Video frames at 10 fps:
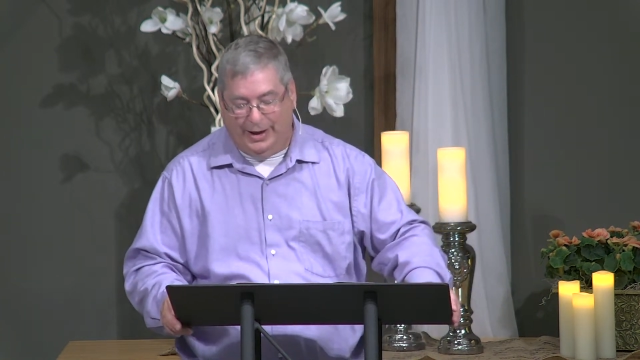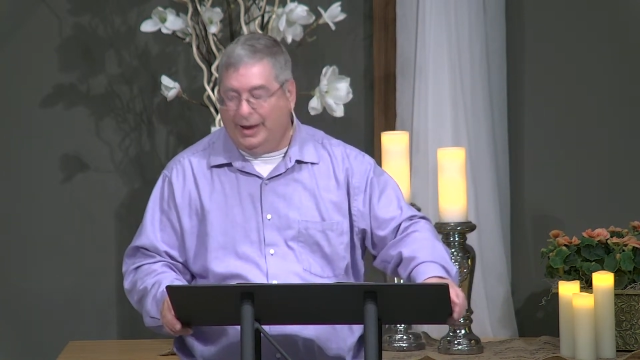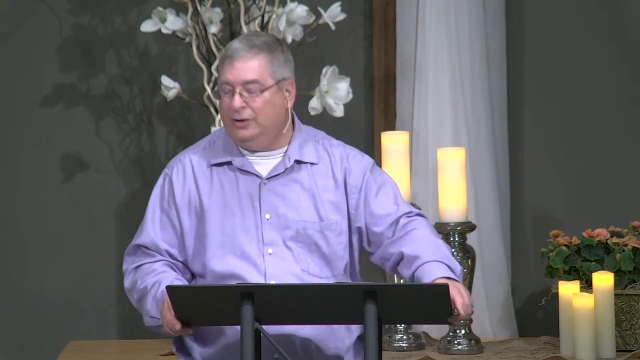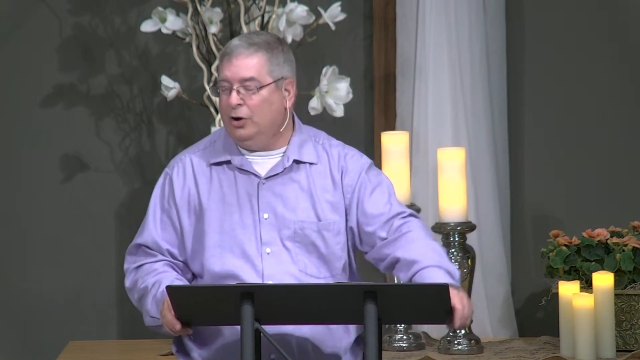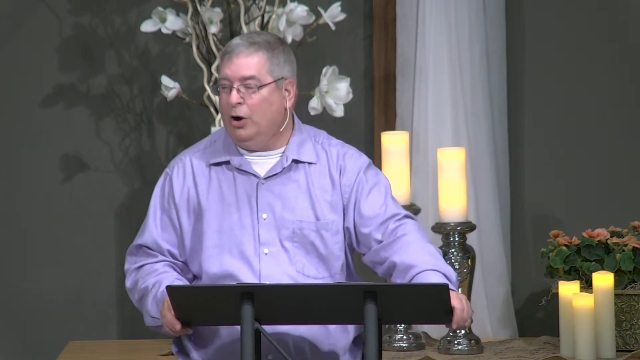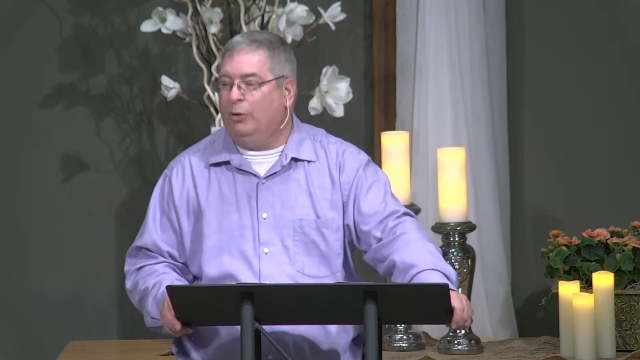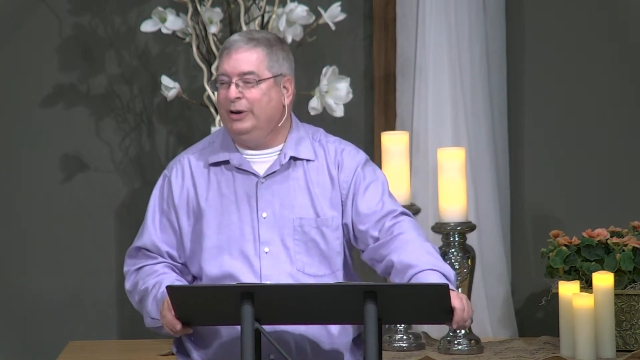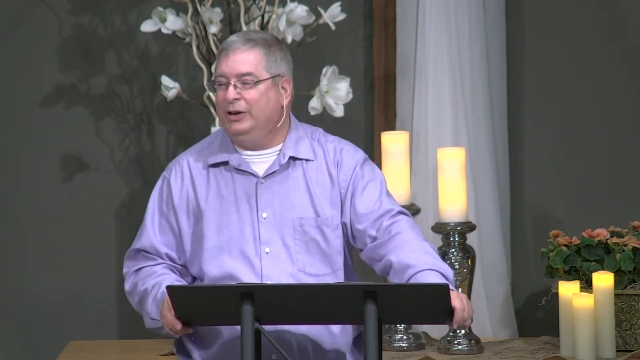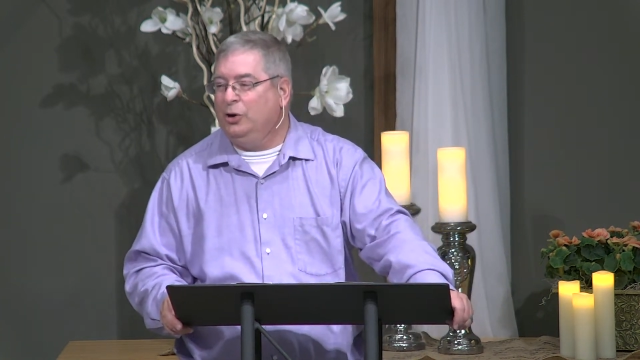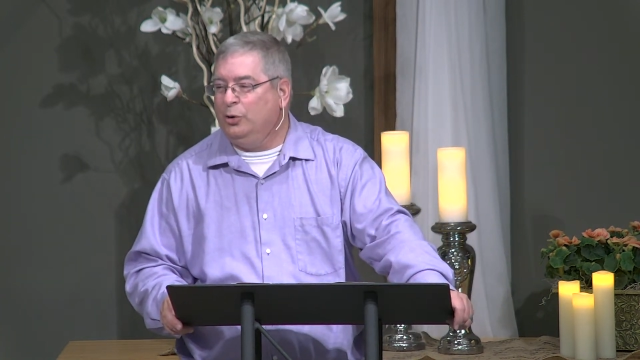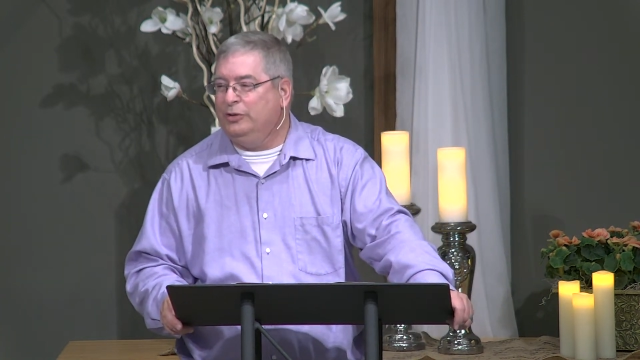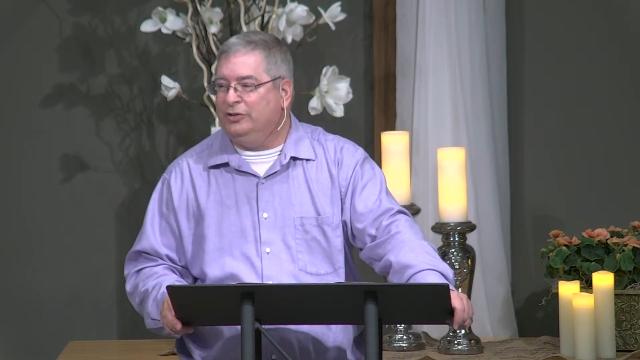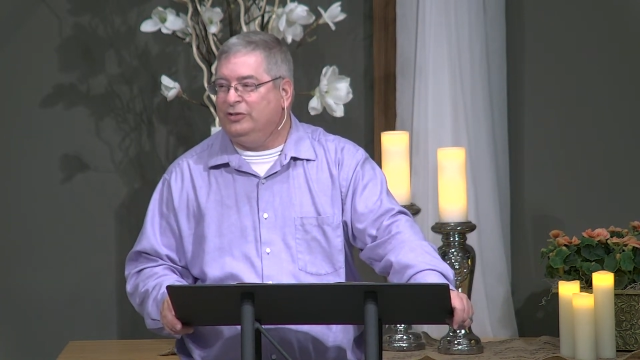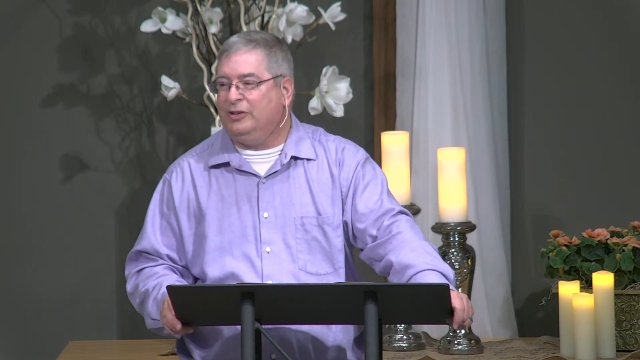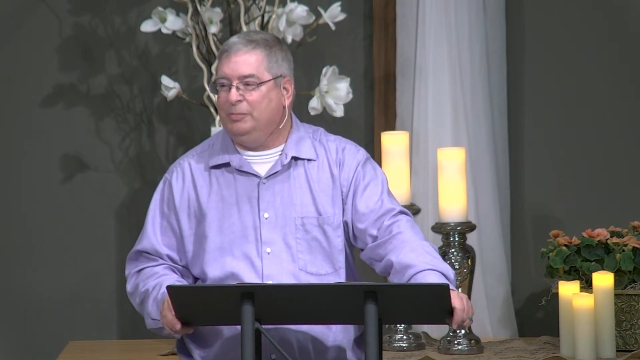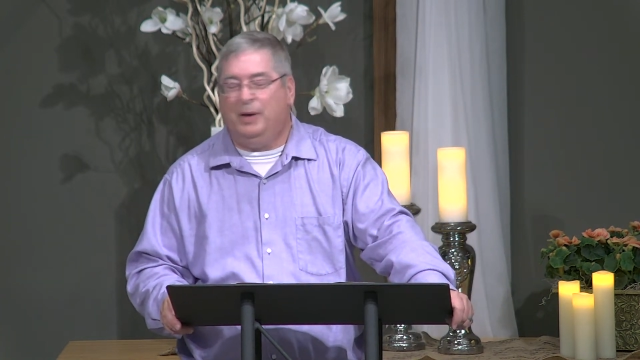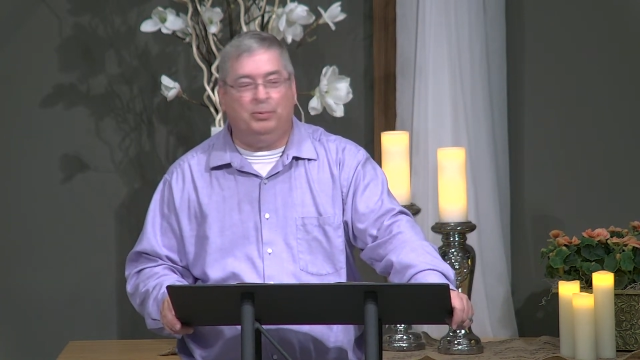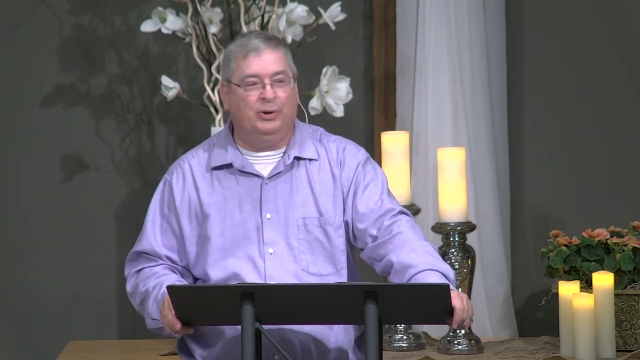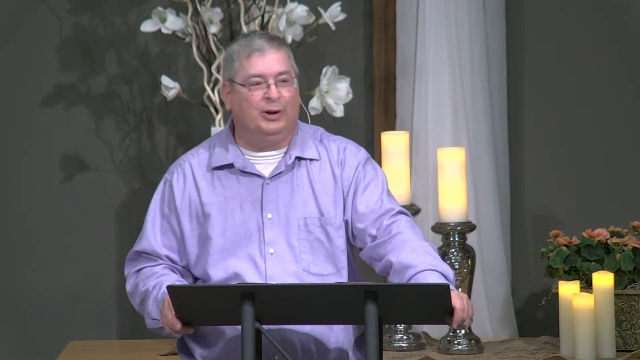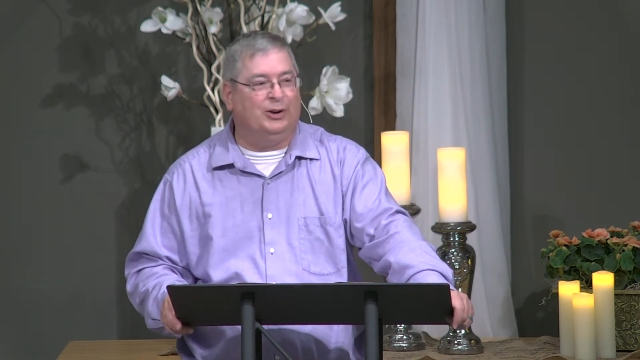and already know the 6
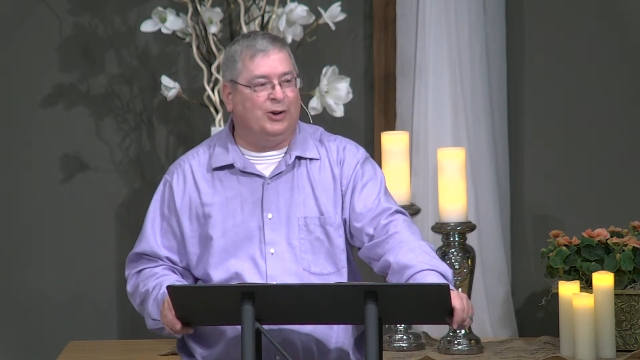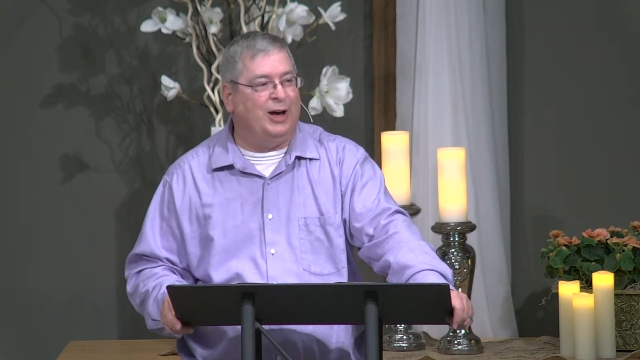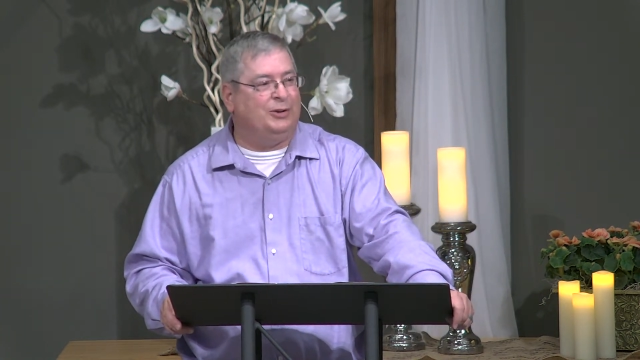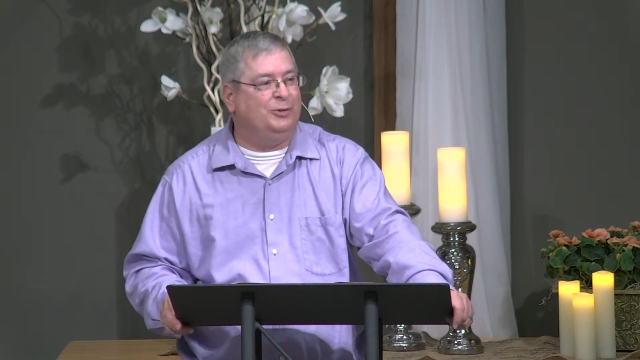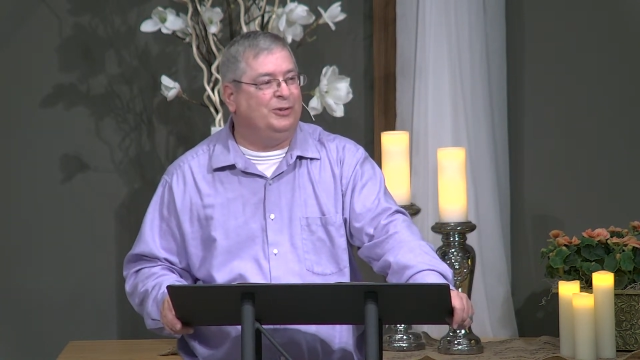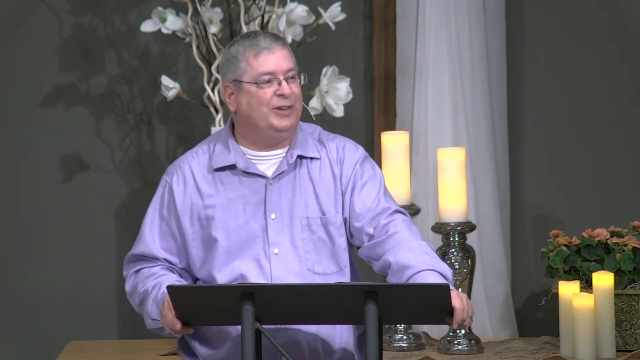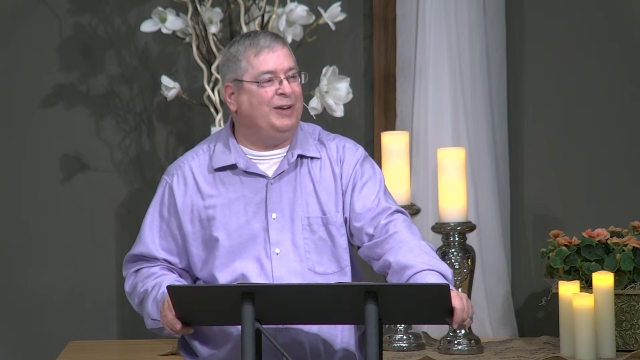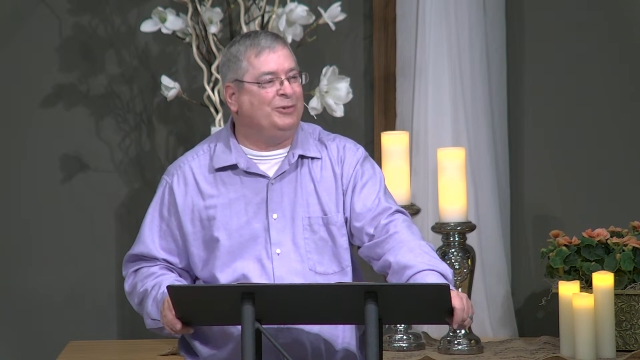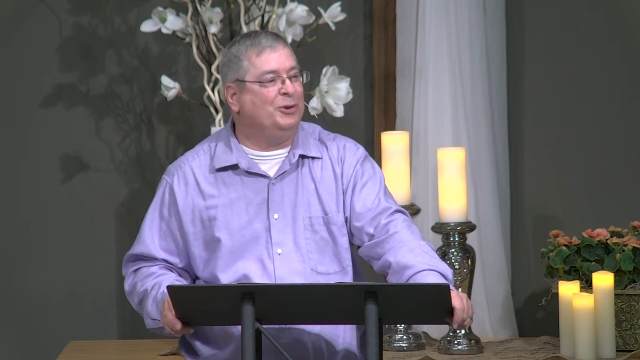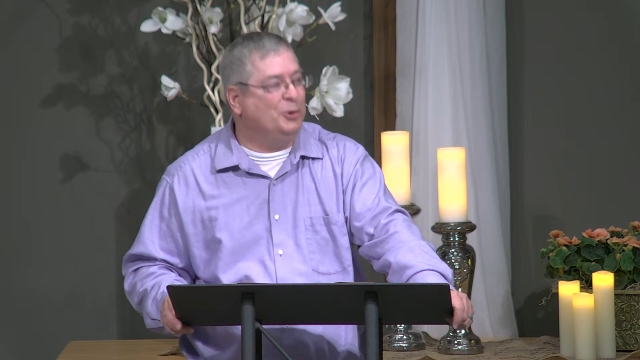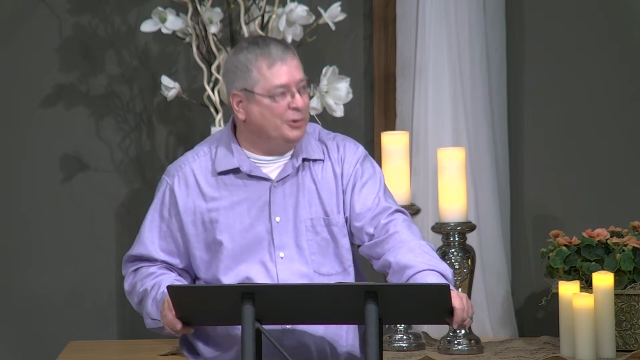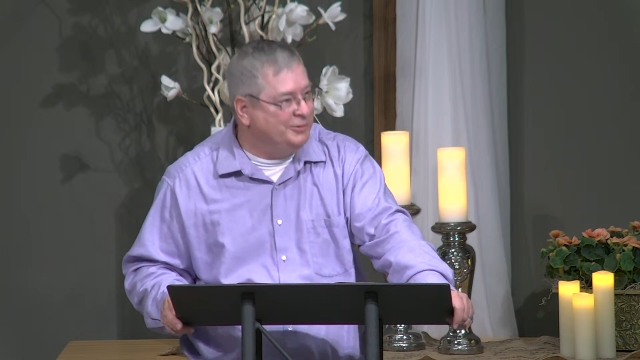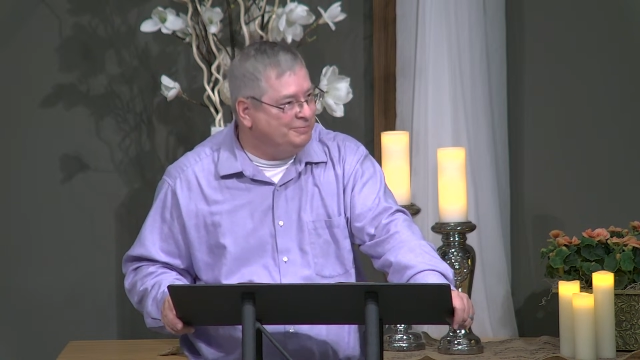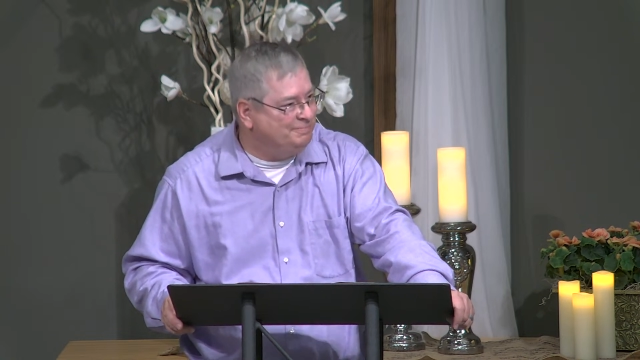people you're going to talk to this afternoon,